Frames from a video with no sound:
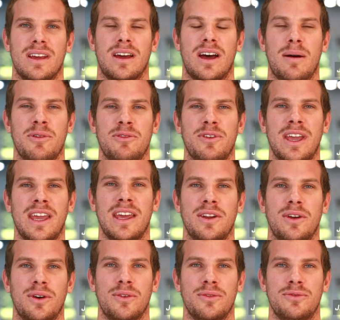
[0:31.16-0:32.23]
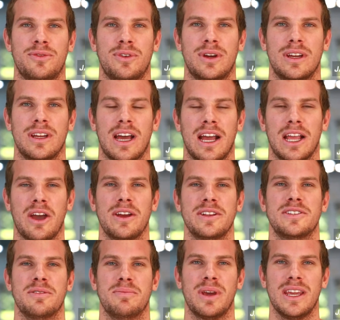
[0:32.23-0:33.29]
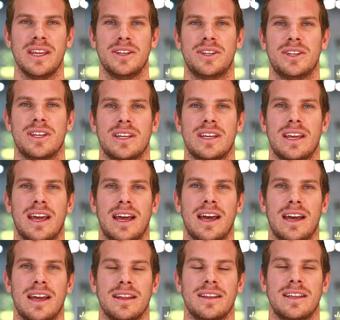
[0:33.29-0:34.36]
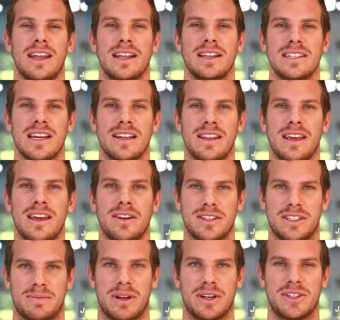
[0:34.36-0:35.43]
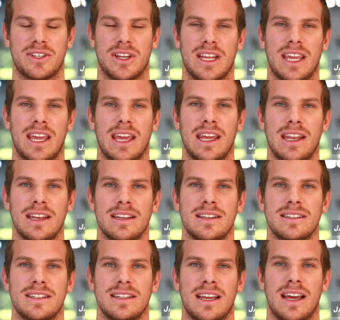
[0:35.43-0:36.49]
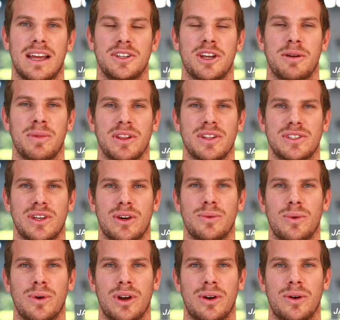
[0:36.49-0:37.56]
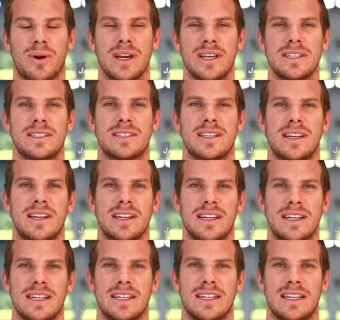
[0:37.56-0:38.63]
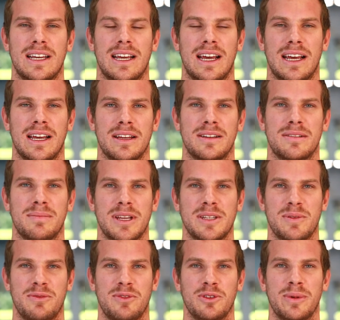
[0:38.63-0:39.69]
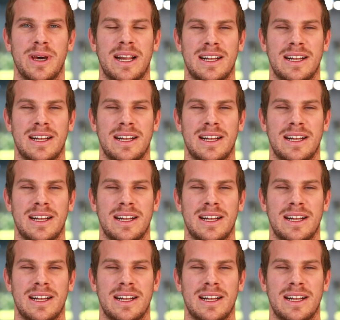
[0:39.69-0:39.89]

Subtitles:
I'm a fan of going to the beach, getting down there as much as I can. Jumping in the salt water always makes me feel better.